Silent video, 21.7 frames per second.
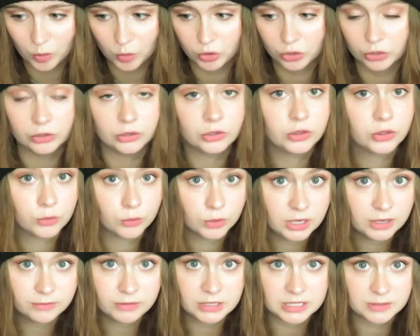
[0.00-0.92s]
ordered
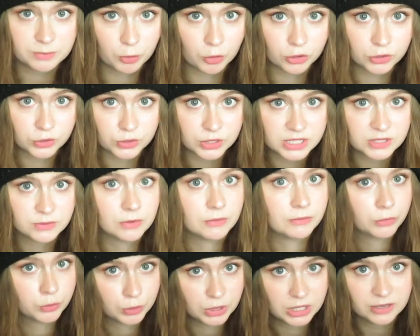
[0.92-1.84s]
3 of these portraits
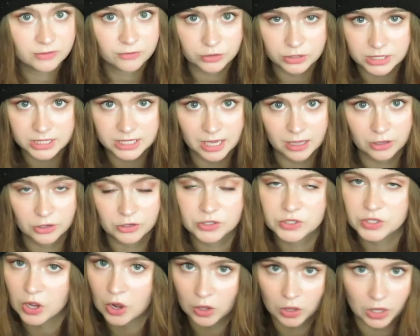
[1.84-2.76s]
from 3 different
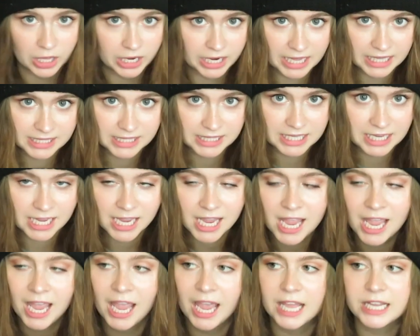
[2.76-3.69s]
sellers, all on Etsy,
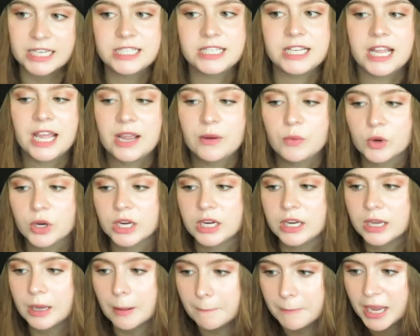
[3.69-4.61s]
and today we're
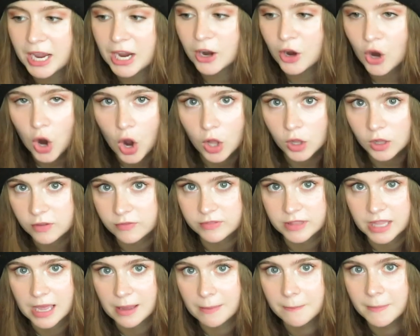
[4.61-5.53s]
gonna compare all
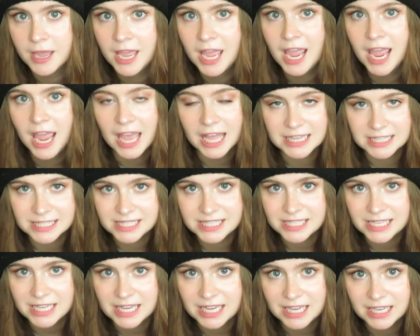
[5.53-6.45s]
of them and
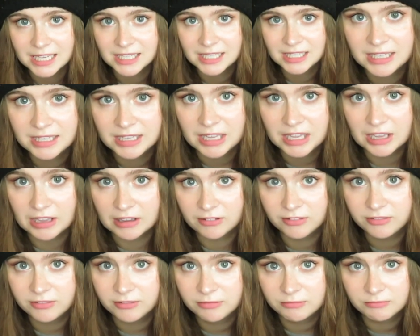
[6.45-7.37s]
see
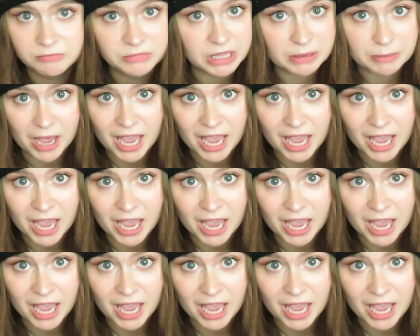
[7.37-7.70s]
if they